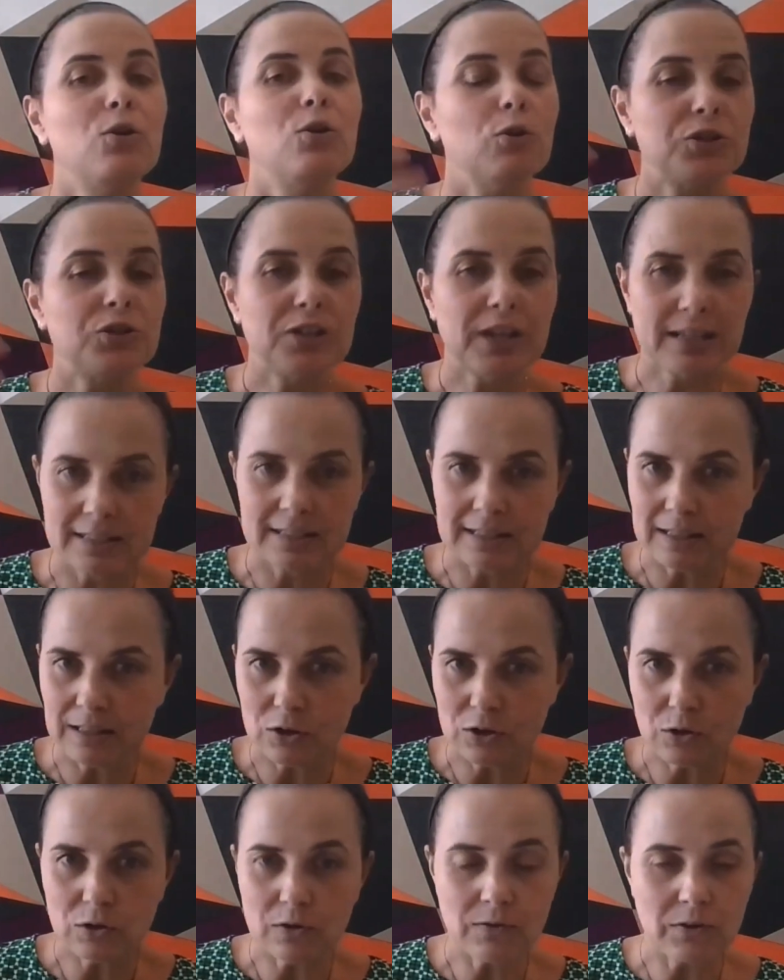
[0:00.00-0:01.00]
not just
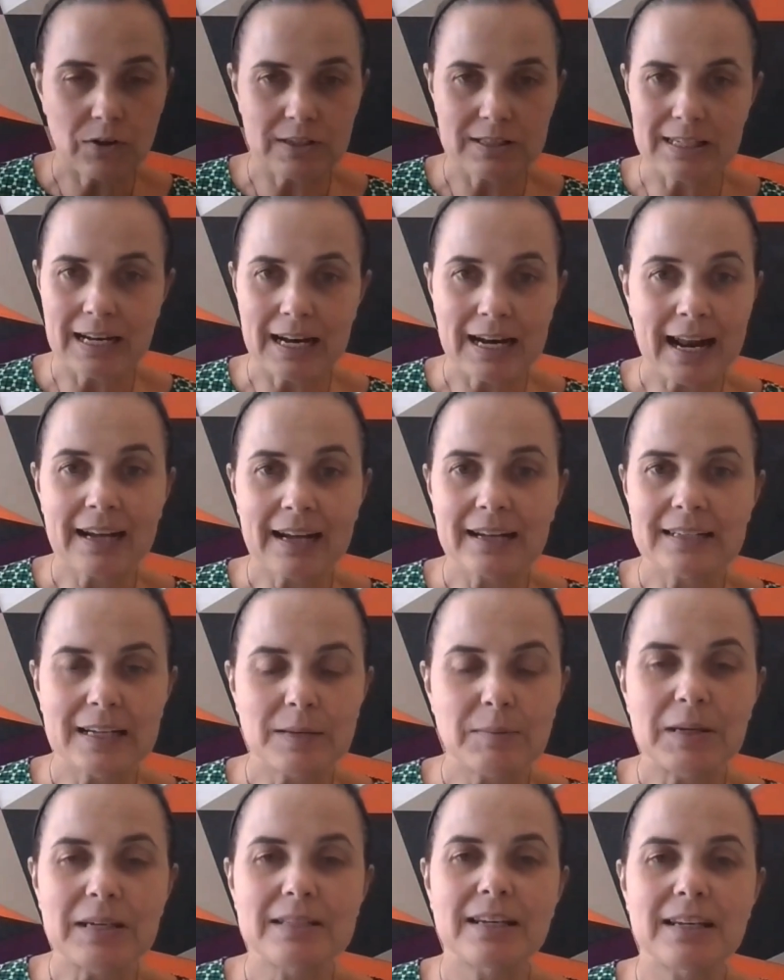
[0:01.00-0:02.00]
in the university and
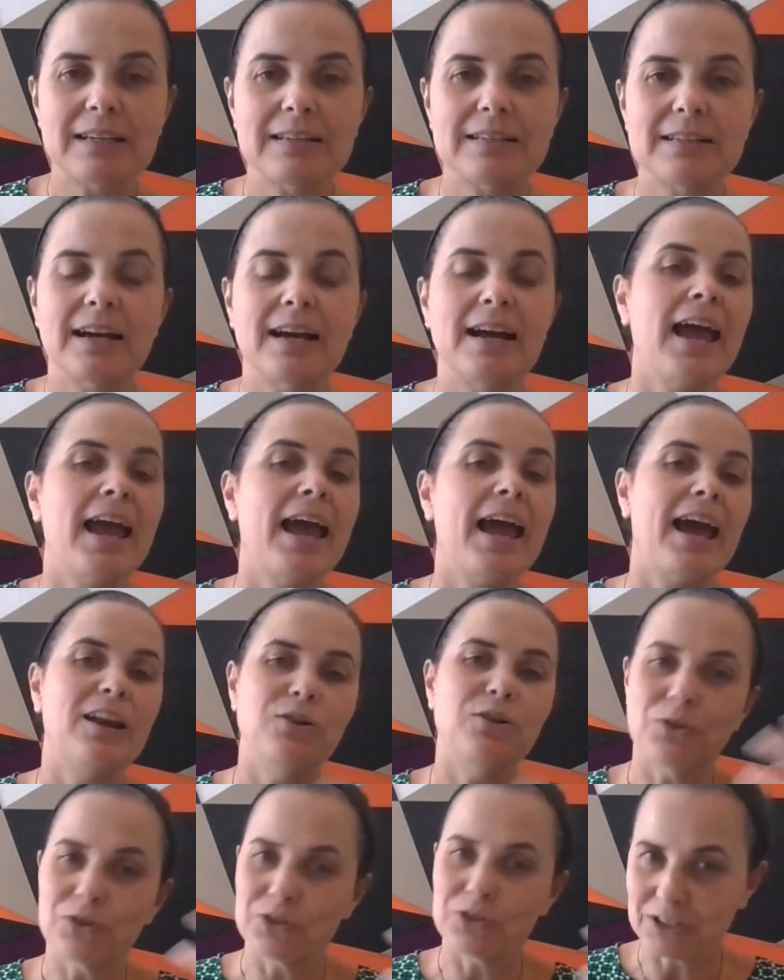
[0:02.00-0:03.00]
academic sector
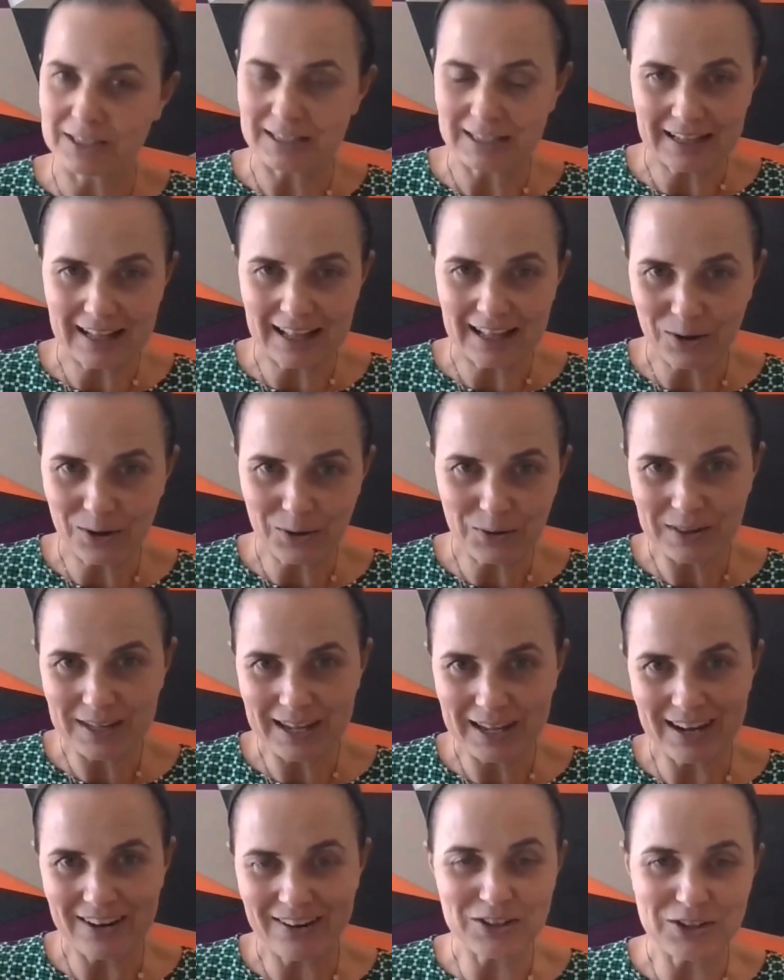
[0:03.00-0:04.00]
and not just in the
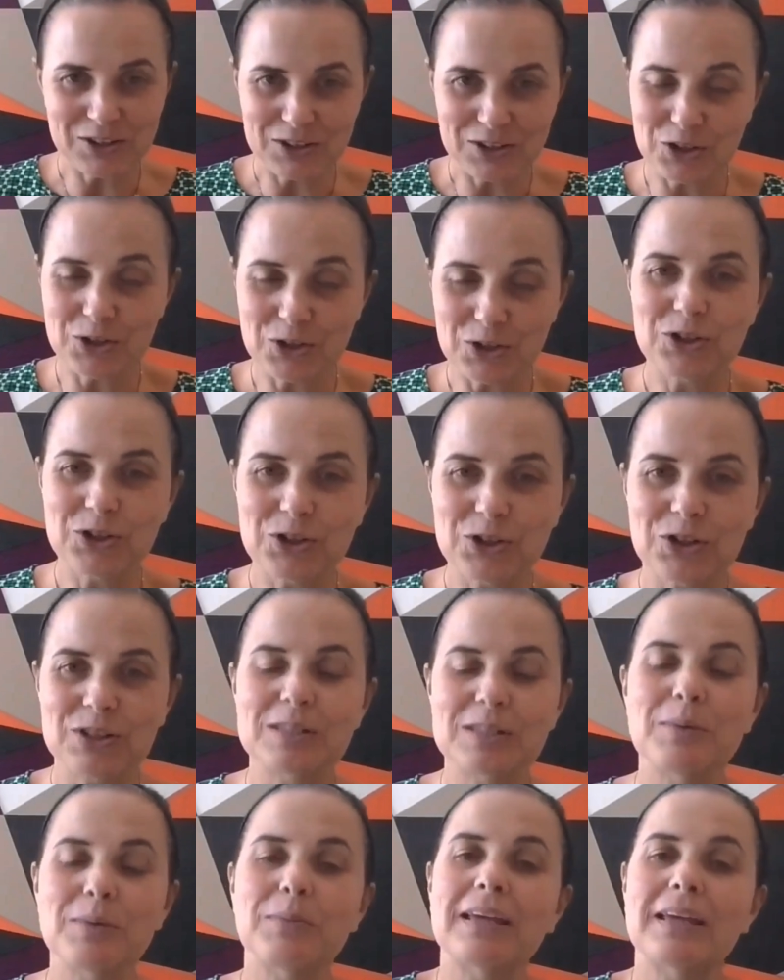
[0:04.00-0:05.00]
healthcare
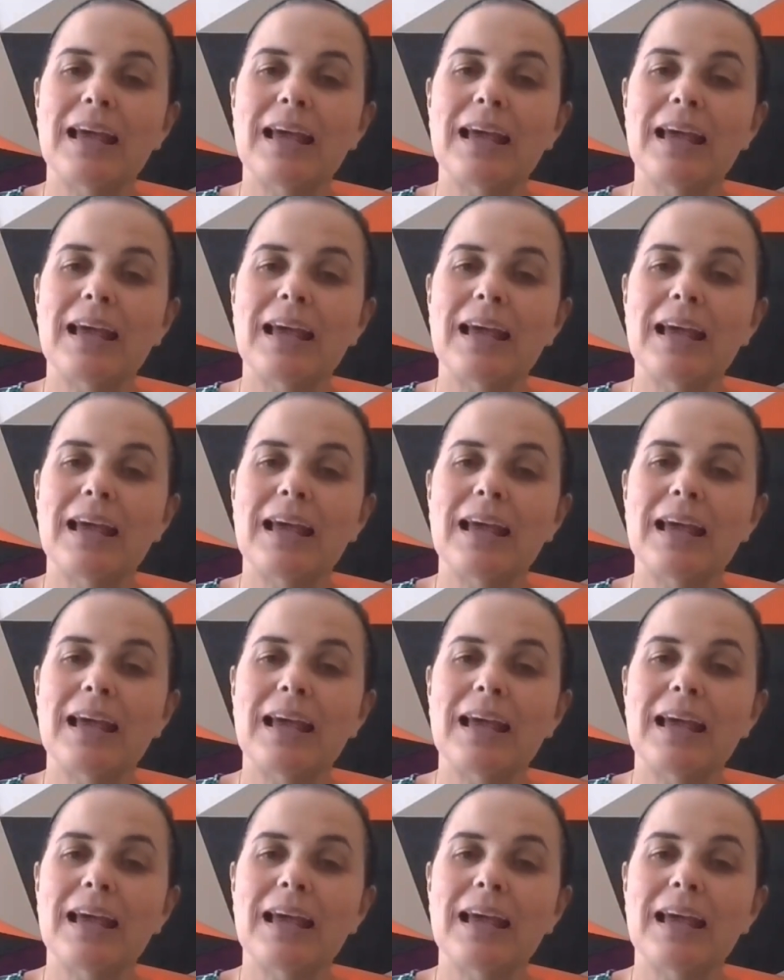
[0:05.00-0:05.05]
institutions,